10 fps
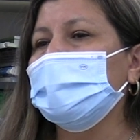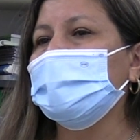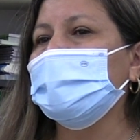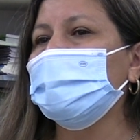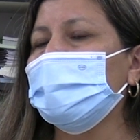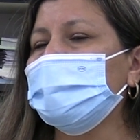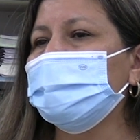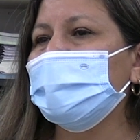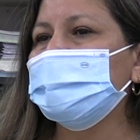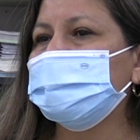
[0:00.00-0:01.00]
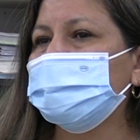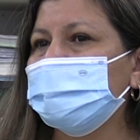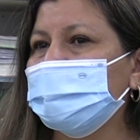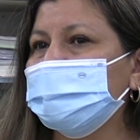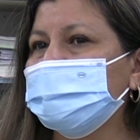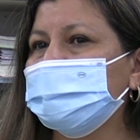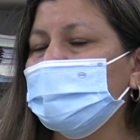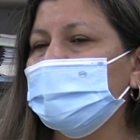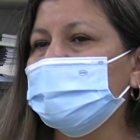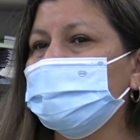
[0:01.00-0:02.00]
I wanted my students
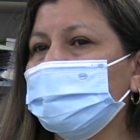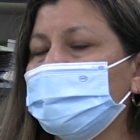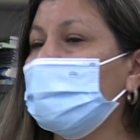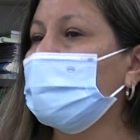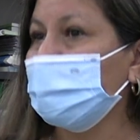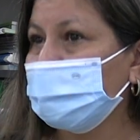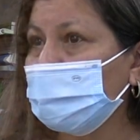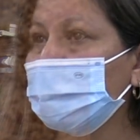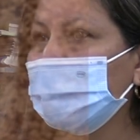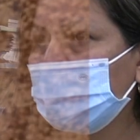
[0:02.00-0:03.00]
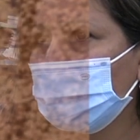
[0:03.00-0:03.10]
to feel comfortable at